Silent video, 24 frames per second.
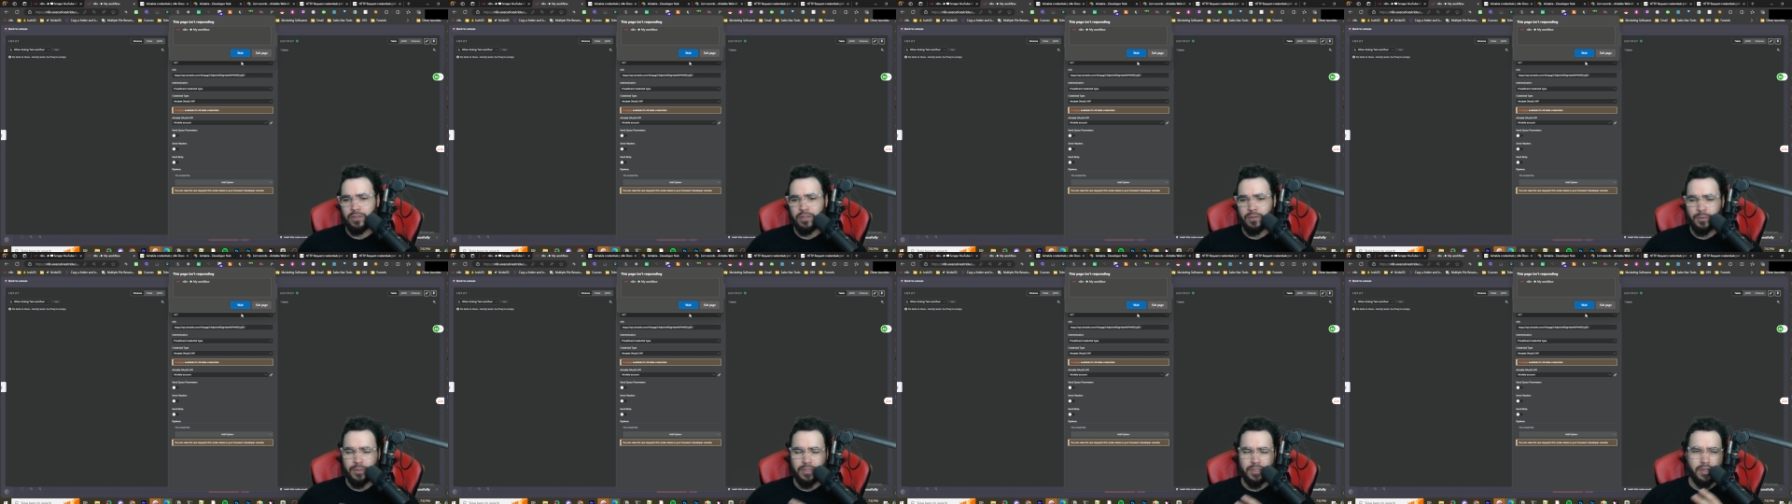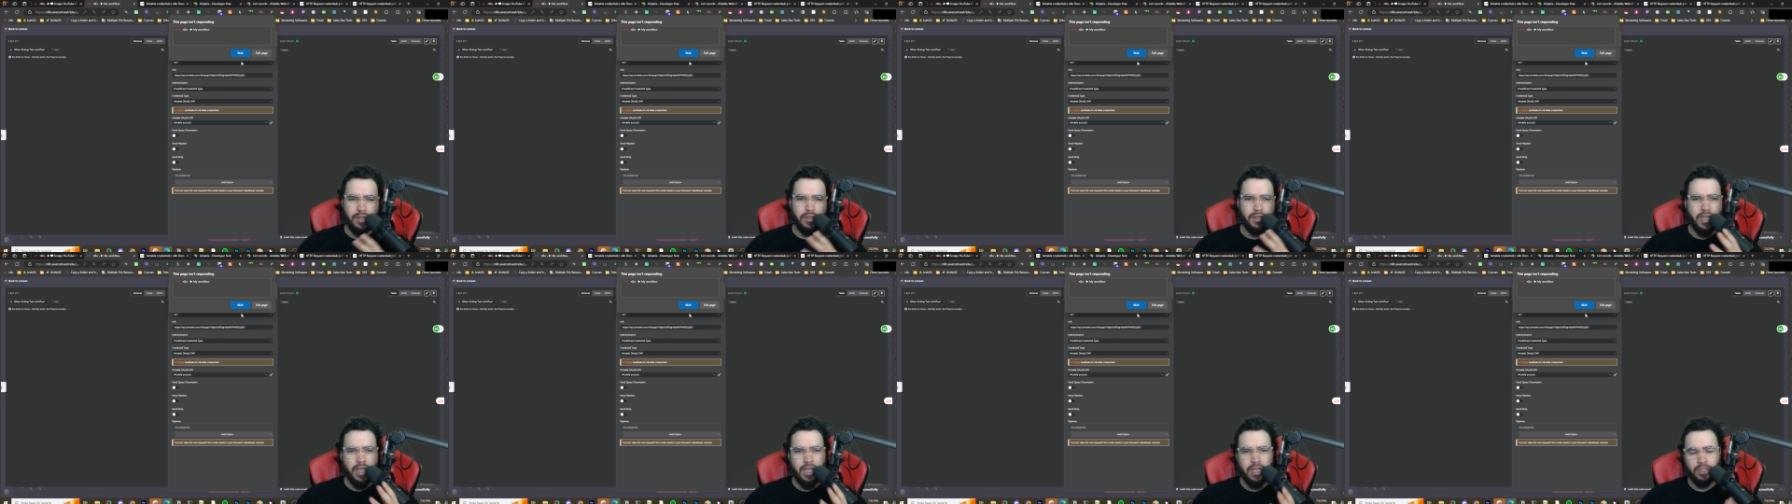every
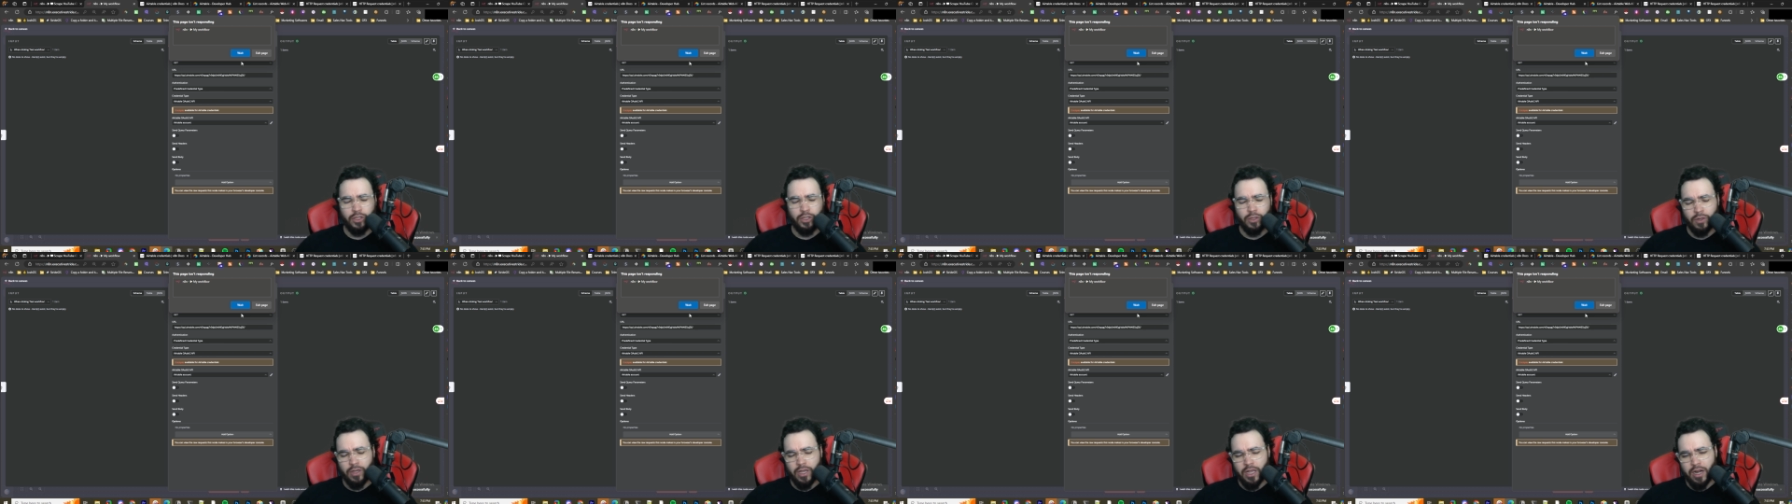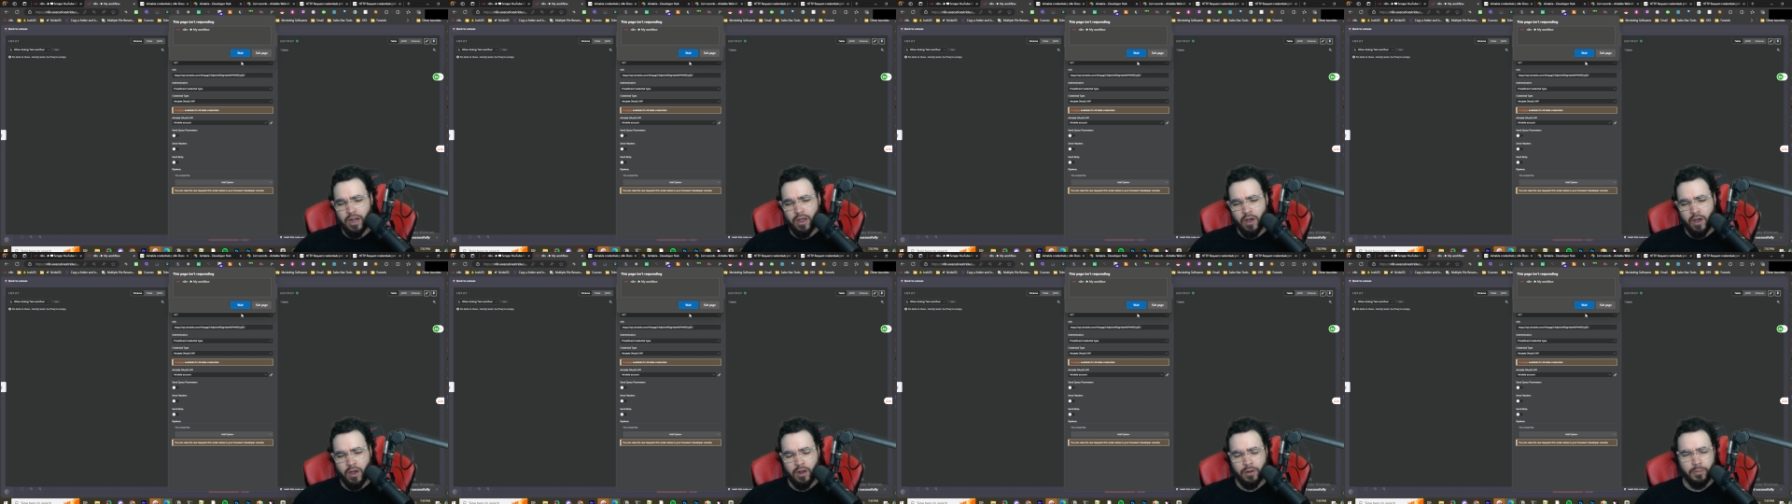single day showing you how
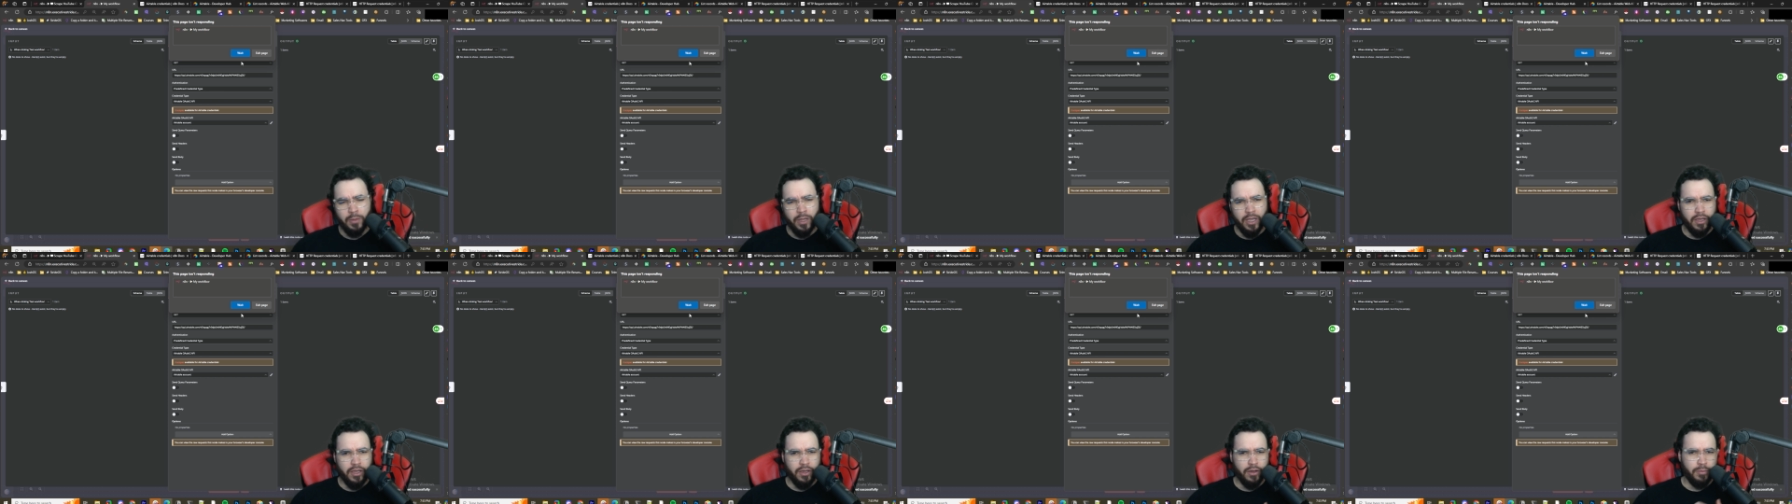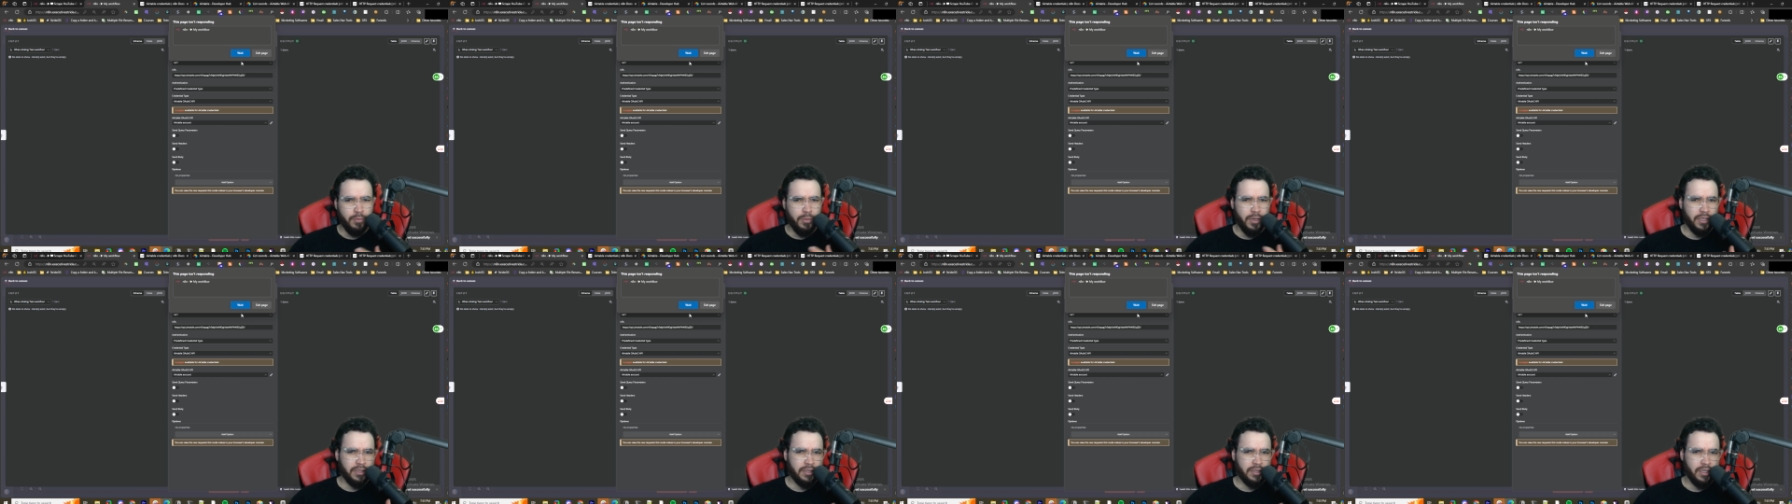to automate your
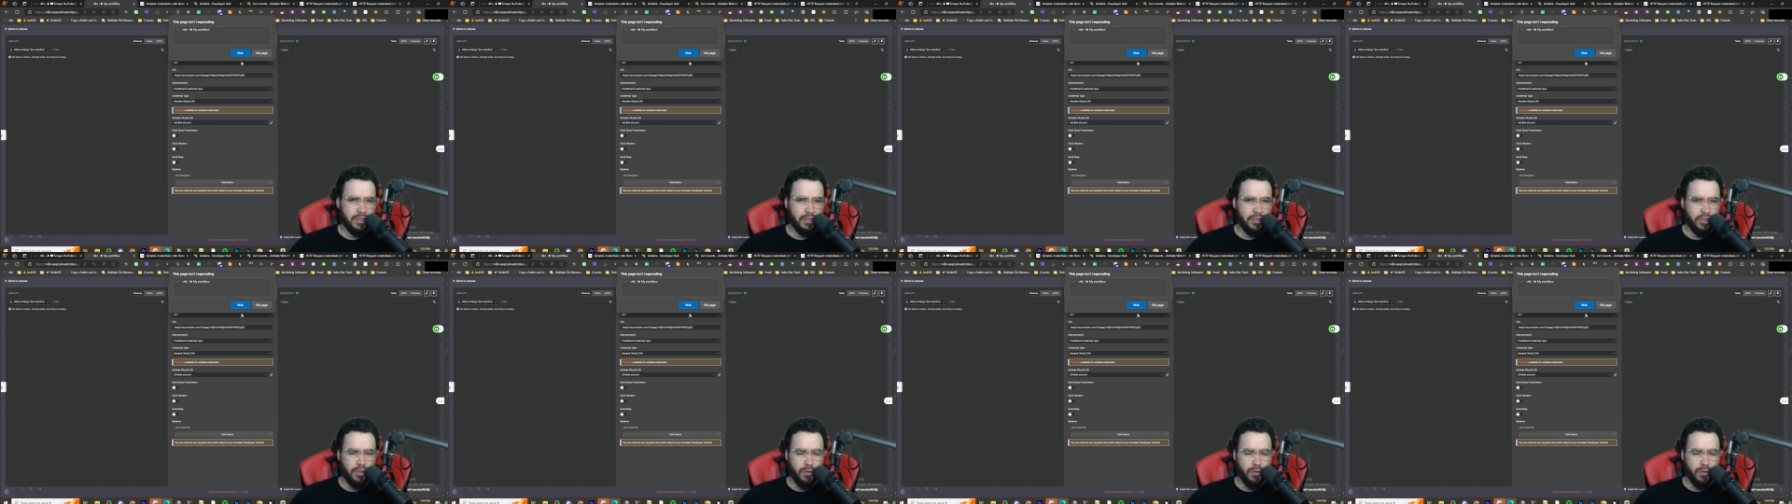business,